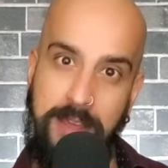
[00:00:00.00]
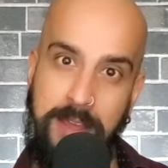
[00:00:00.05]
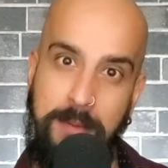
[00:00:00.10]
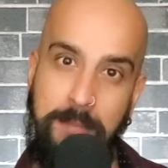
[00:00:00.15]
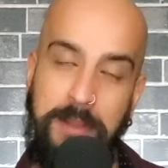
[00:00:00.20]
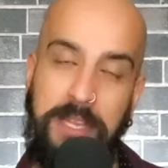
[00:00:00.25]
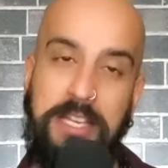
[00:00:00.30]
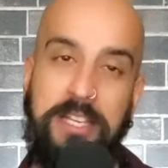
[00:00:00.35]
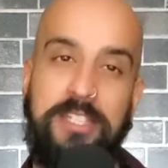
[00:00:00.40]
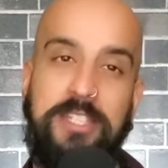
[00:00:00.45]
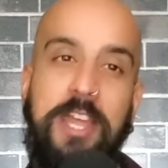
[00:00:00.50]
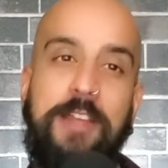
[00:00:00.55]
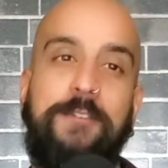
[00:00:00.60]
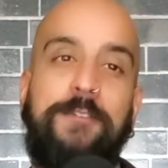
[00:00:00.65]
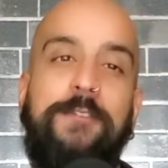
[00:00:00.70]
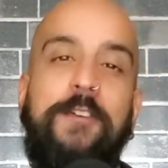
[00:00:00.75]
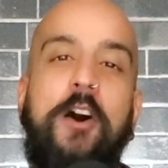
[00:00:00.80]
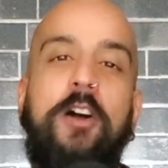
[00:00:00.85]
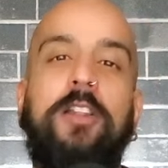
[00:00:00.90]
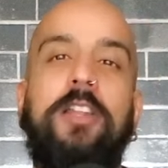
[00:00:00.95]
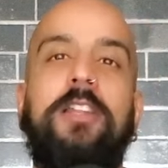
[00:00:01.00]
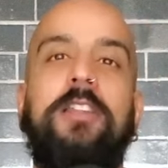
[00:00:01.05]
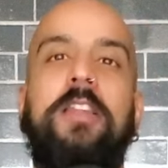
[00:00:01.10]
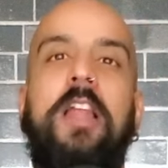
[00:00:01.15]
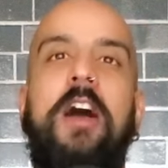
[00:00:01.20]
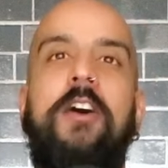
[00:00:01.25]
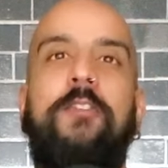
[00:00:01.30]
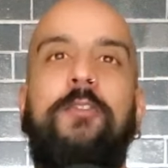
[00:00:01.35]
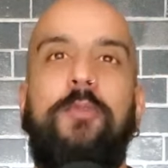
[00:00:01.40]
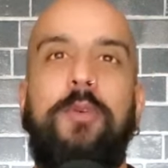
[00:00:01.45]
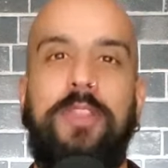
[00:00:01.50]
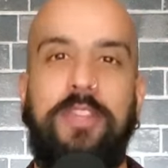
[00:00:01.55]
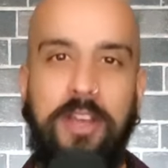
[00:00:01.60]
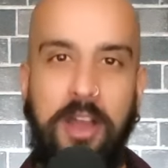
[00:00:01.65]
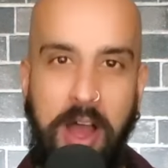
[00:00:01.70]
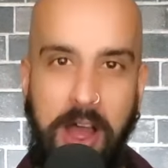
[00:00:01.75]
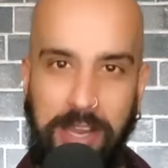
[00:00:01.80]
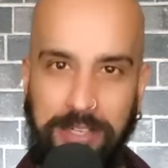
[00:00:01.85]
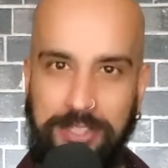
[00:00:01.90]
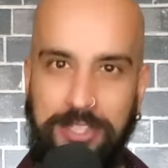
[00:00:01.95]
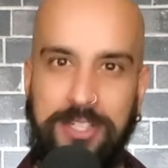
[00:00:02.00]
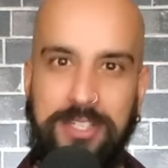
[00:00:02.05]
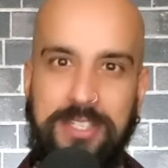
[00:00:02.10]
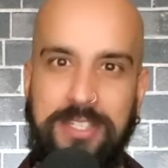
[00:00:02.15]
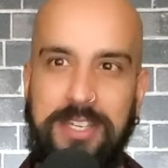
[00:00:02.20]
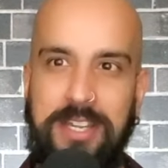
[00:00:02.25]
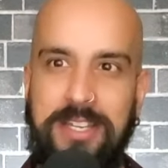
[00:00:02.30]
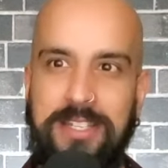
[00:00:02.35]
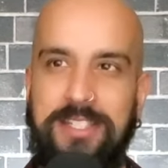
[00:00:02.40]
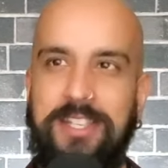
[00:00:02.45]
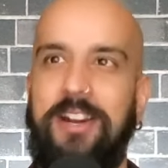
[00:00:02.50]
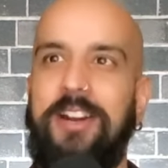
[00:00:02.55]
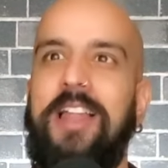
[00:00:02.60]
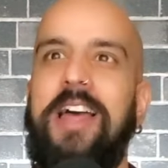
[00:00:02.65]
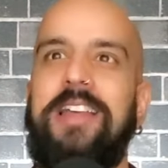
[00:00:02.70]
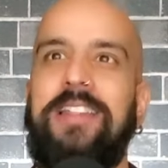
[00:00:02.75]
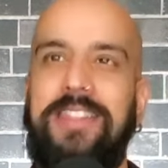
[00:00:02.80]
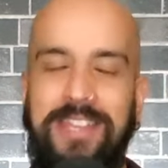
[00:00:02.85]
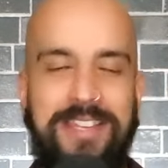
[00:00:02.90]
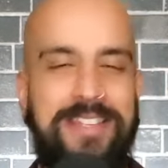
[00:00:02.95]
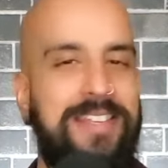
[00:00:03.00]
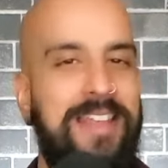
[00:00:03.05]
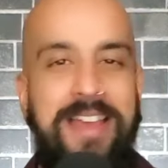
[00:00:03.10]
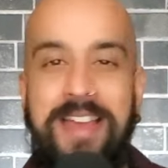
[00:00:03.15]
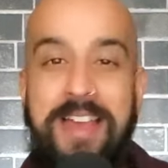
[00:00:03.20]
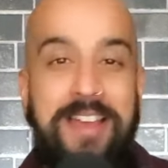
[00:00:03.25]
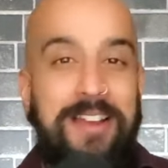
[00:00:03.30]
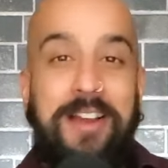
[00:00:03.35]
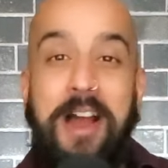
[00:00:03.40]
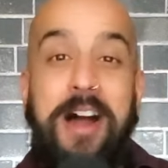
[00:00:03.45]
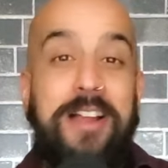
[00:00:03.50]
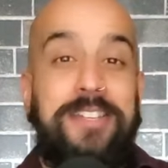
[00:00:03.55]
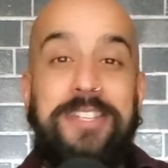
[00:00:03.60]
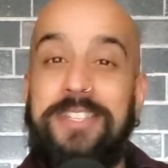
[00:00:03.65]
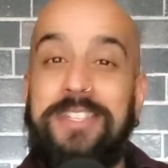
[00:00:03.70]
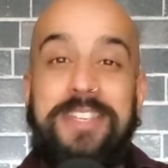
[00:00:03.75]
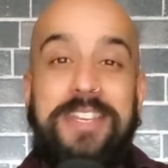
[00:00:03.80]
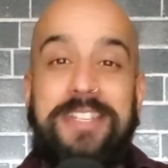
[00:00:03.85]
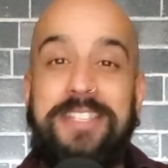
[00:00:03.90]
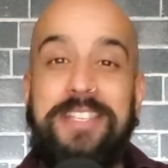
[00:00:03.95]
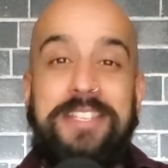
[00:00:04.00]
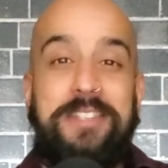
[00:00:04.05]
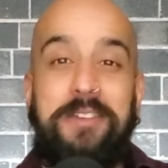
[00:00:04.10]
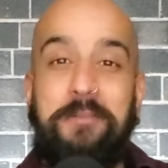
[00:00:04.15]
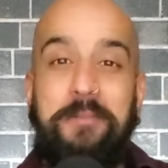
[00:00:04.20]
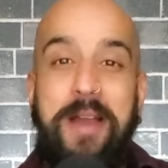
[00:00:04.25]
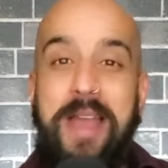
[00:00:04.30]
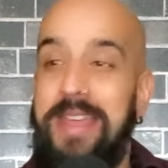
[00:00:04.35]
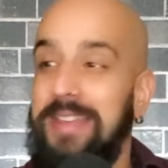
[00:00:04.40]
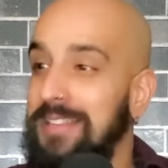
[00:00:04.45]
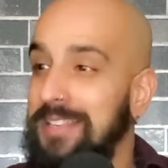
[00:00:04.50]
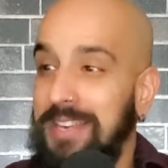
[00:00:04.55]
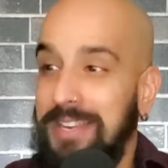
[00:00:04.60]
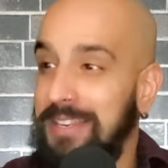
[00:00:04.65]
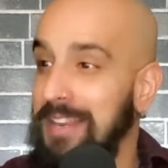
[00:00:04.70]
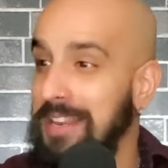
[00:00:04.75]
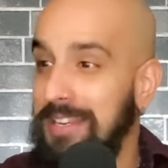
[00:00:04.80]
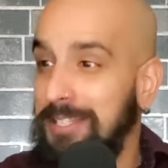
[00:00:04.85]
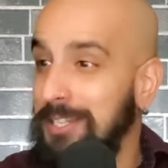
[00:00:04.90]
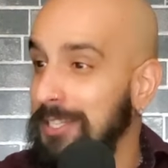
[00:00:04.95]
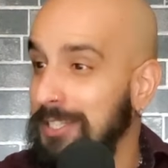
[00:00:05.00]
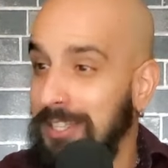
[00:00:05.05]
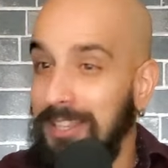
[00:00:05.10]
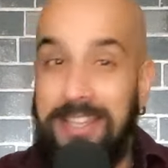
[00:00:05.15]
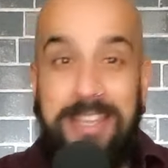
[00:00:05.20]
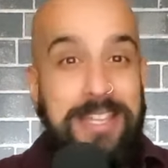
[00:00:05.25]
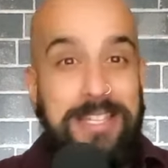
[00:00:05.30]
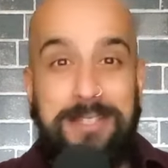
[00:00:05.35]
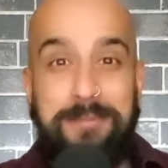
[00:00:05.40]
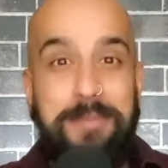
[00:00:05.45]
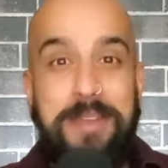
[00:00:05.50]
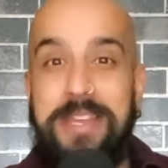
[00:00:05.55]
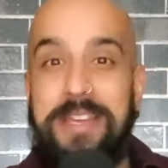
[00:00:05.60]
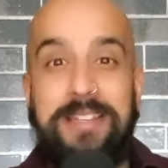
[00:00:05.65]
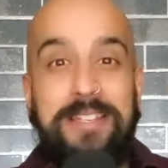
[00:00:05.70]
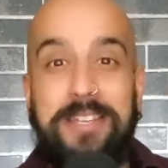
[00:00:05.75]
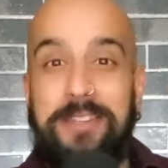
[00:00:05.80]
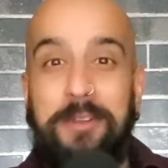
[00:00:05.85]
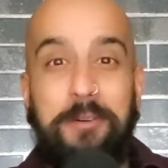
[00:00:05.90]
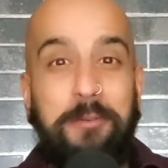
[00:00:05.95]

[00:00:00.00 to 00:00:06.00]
because they fall in love with consciousness. They're like, this consciousness is the way, it, it just leads me into the